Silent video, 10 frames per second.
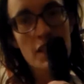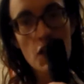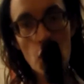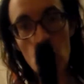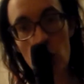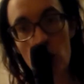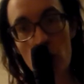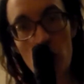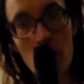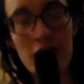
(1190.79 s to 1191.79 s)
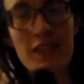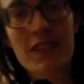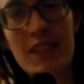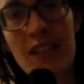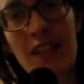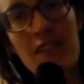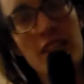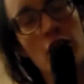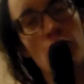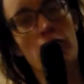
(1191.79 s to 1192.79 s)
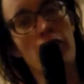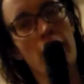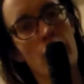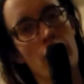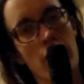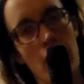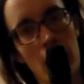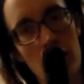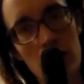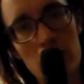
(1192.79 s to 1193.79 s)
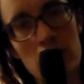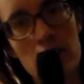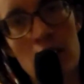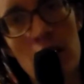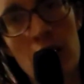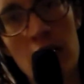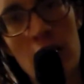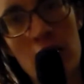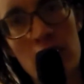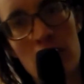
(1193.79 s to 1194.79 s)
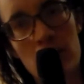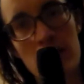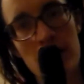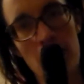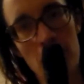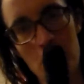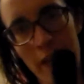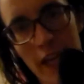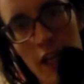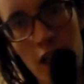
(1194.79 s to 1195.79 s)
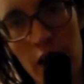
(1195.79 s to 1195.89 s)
They do. That's like their favorite thing. Aside from like